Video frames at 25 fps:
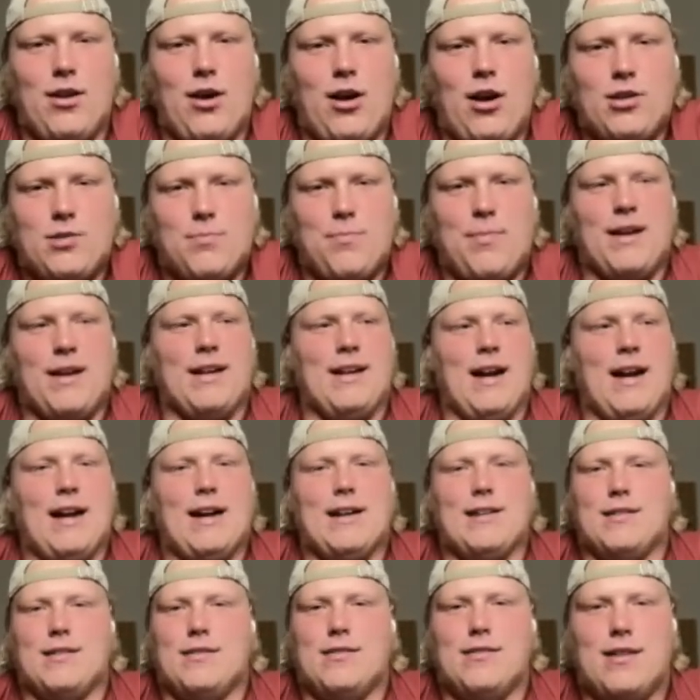as big
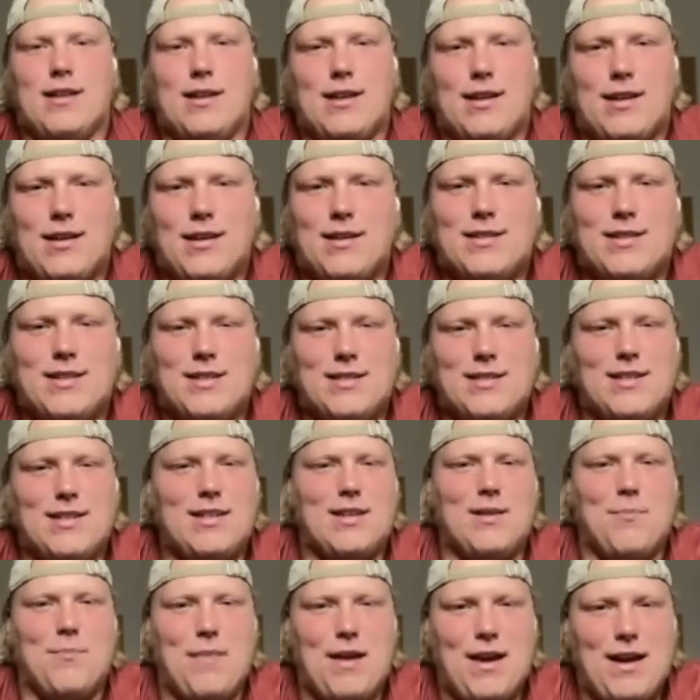guys, it's
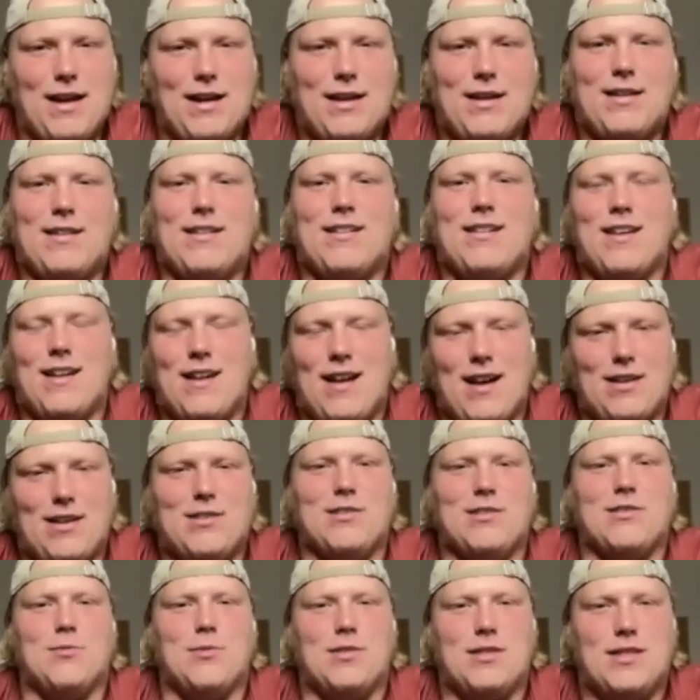easy to make
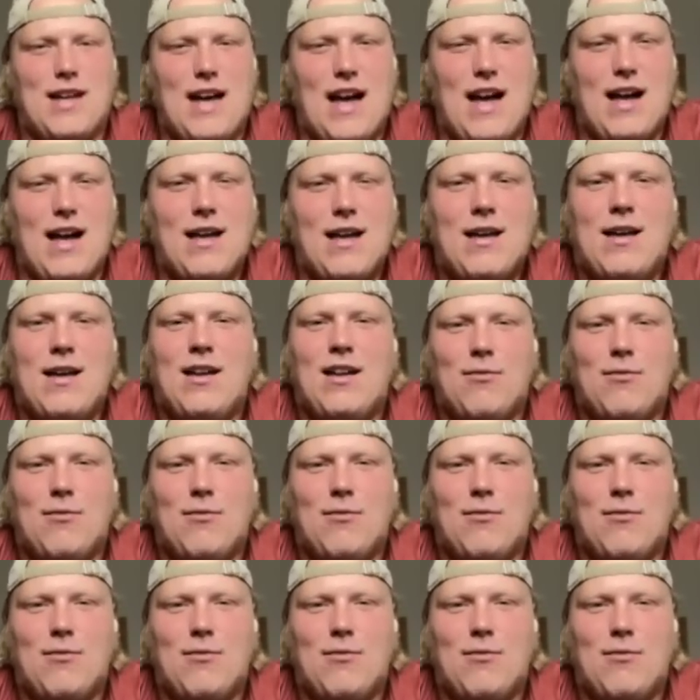connections with that.